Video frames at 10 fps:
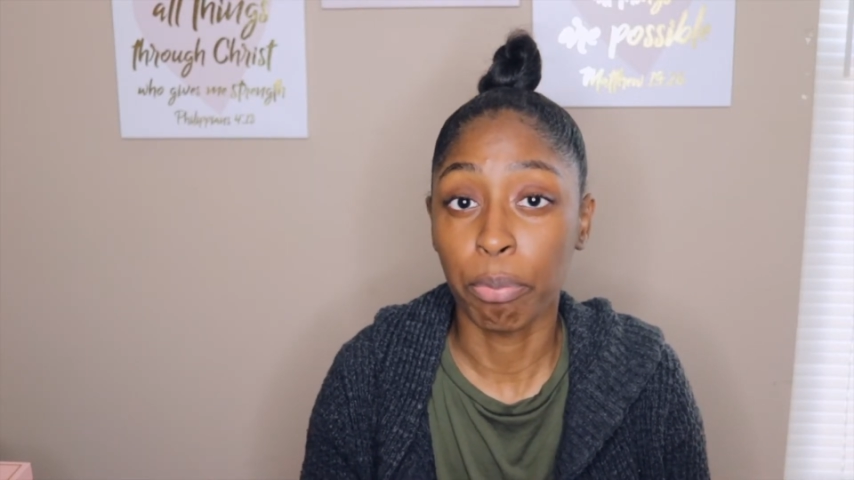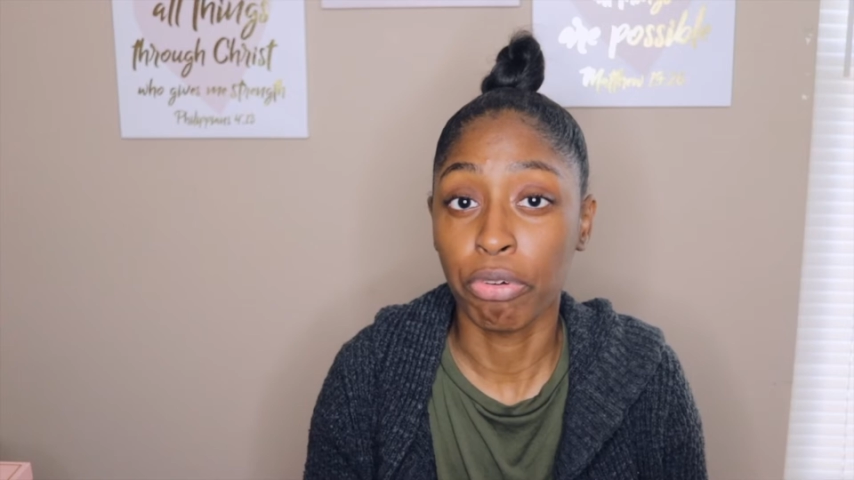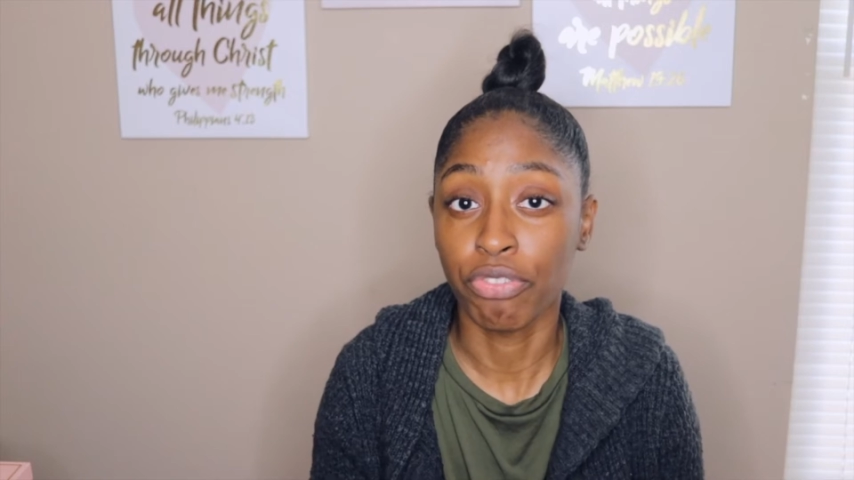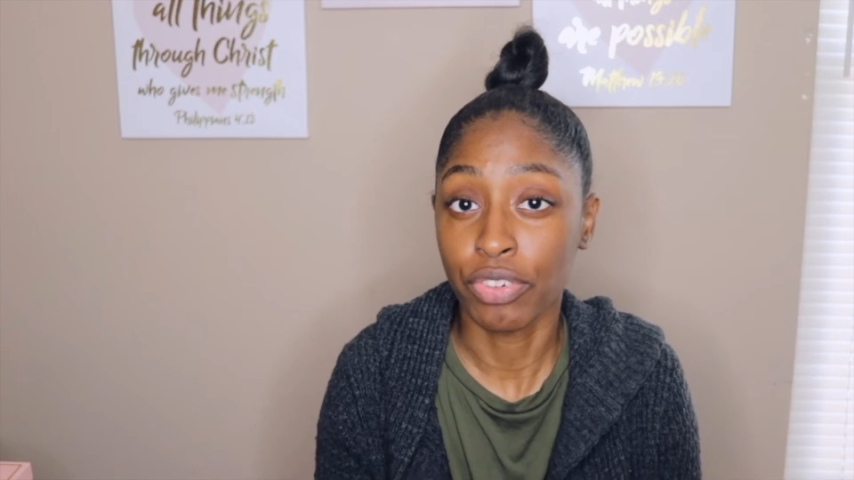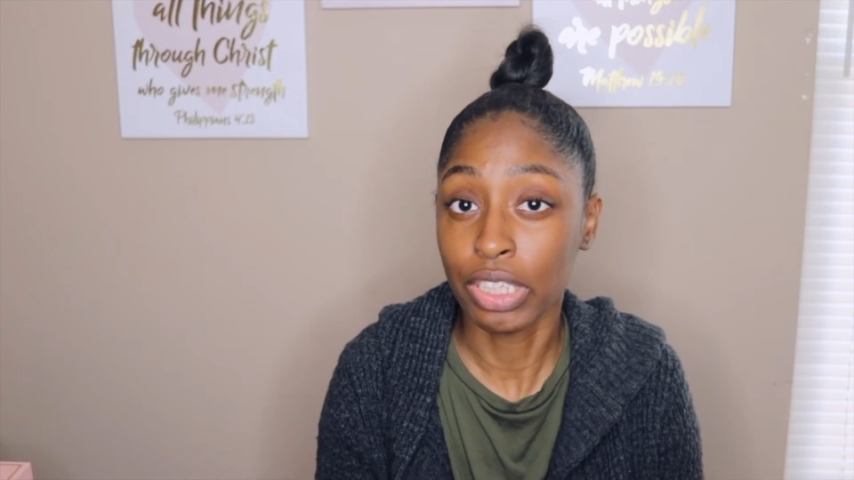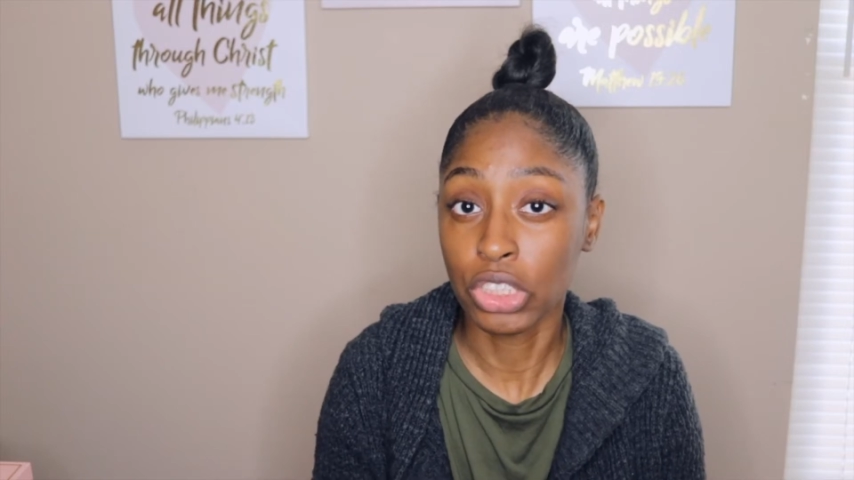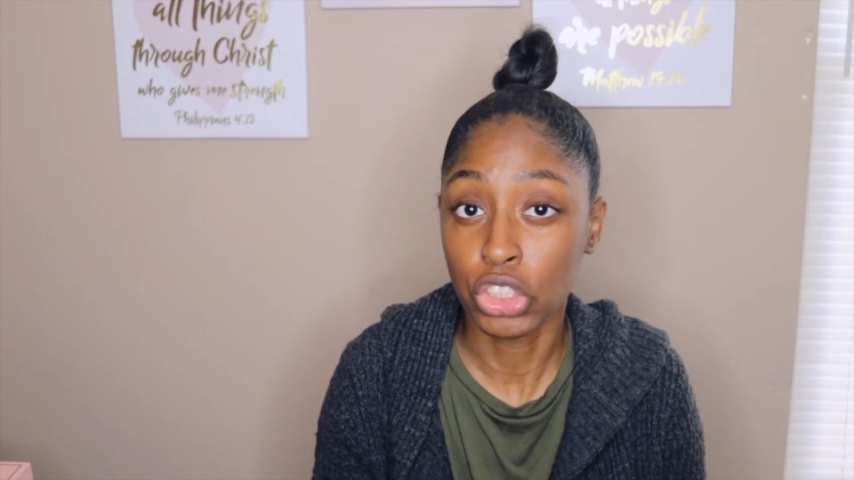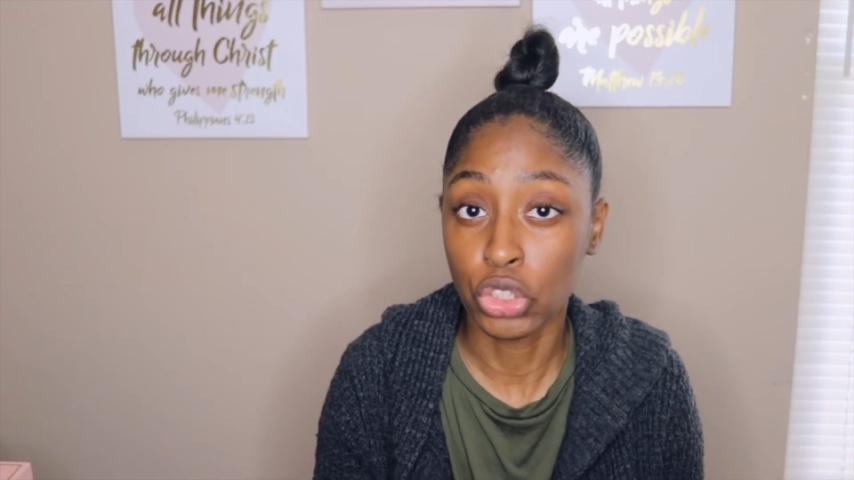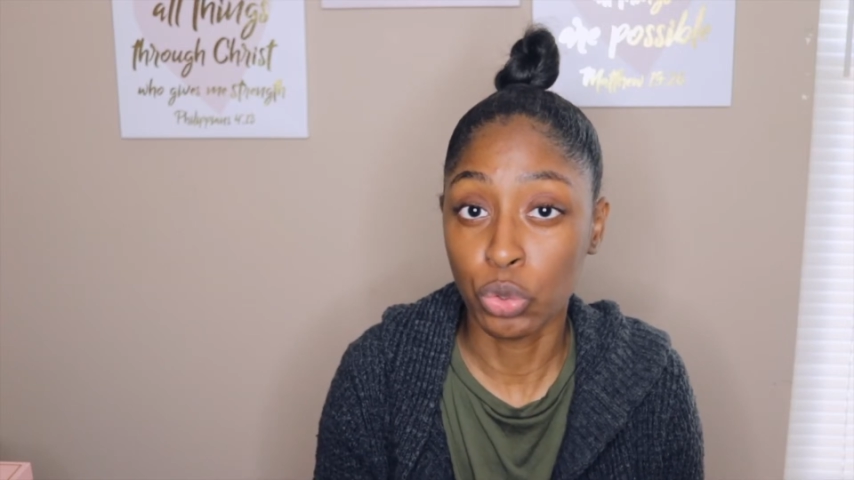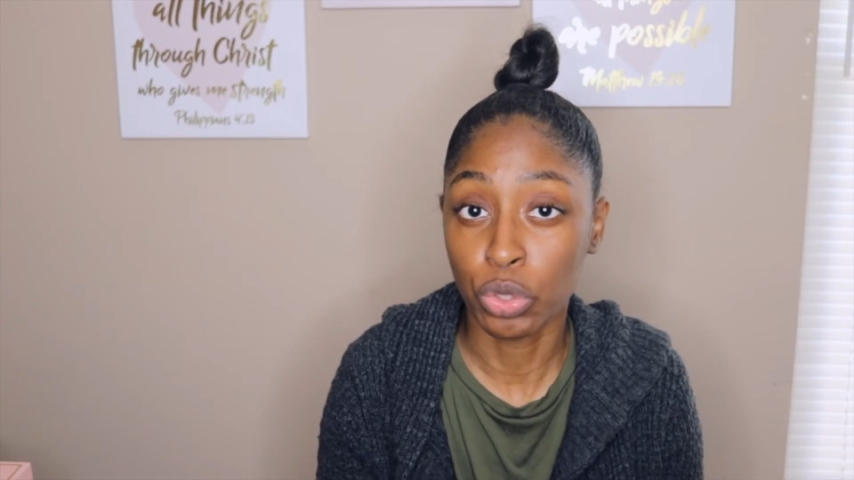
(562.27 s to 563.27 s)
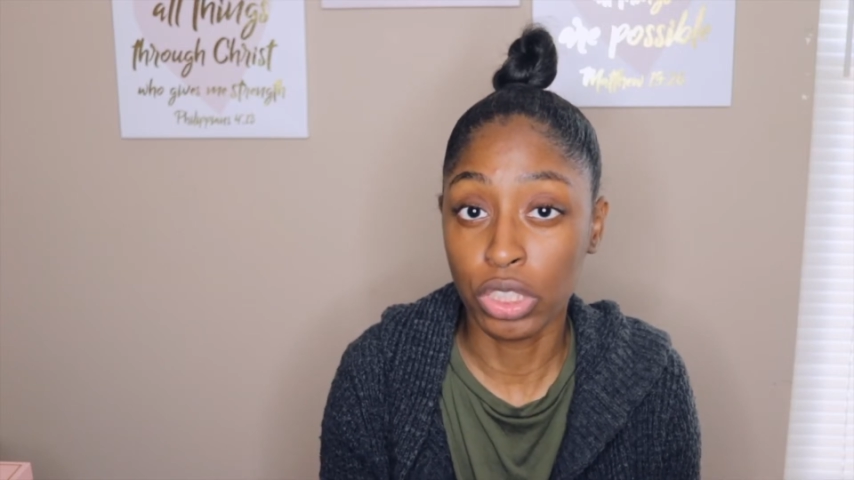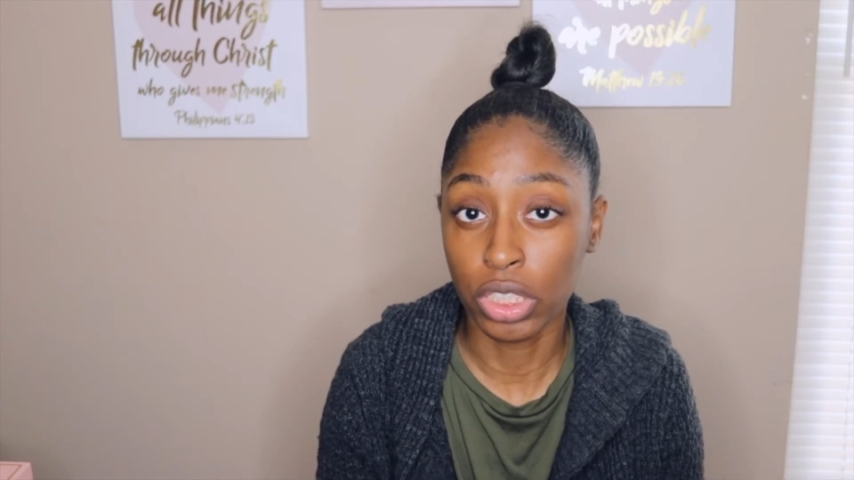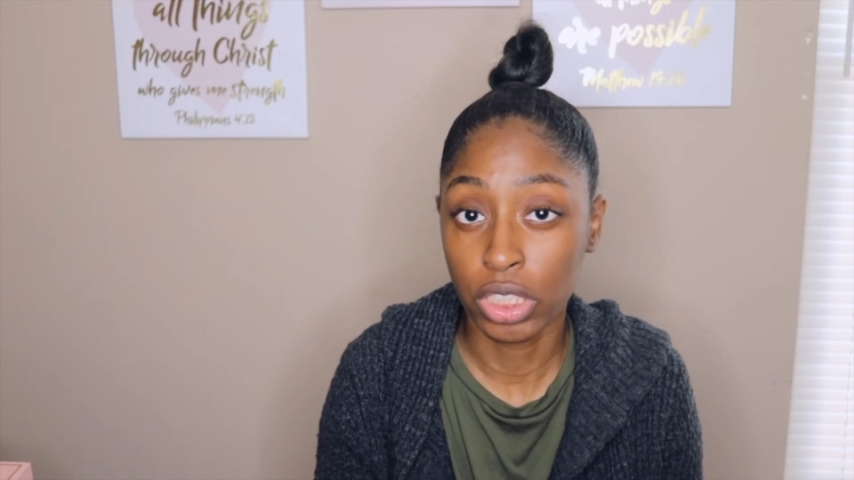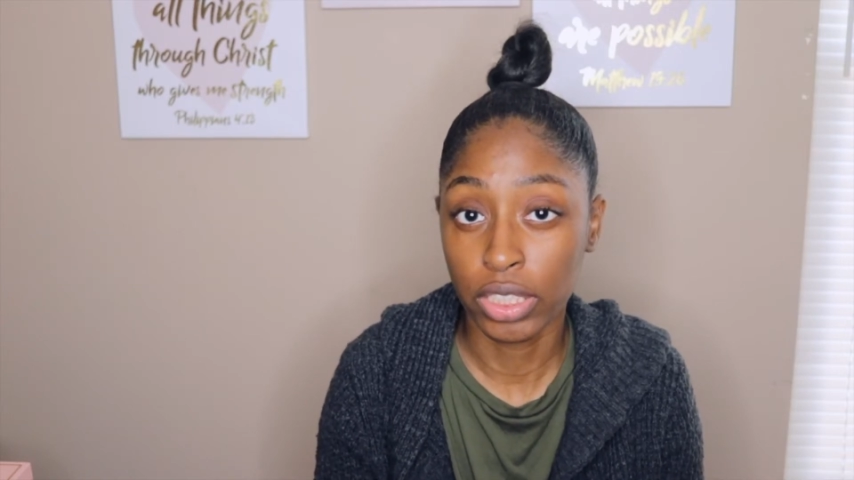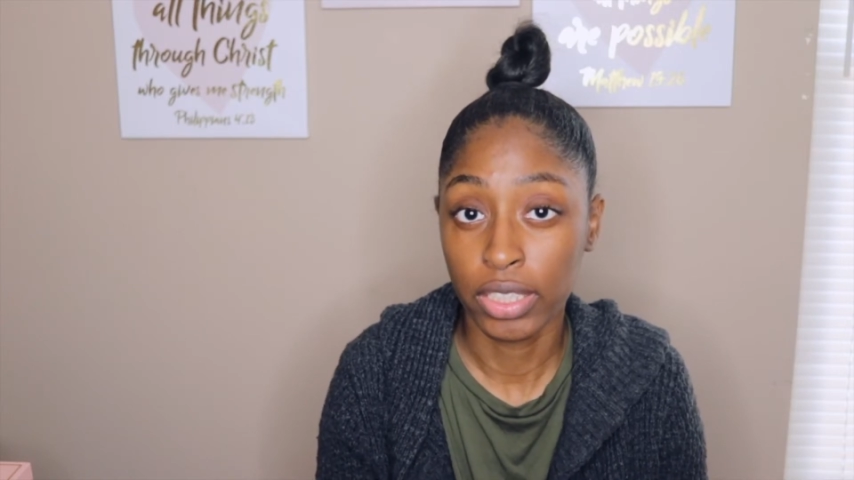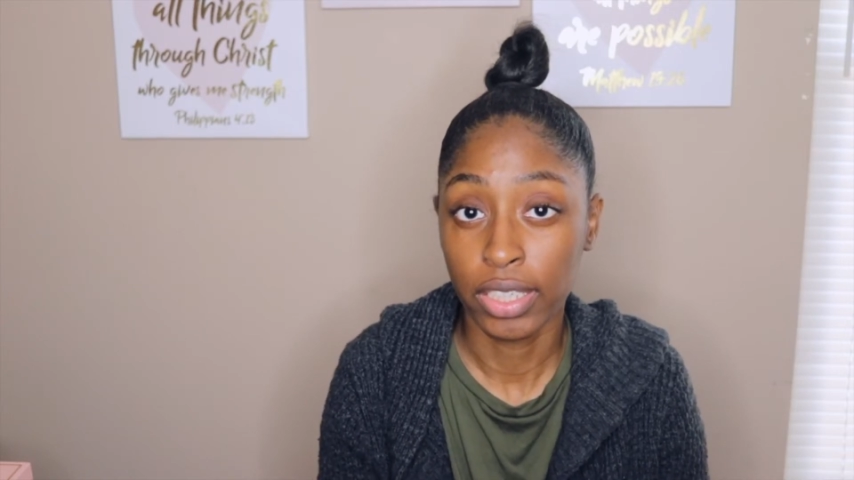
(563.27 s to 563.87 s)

professional look,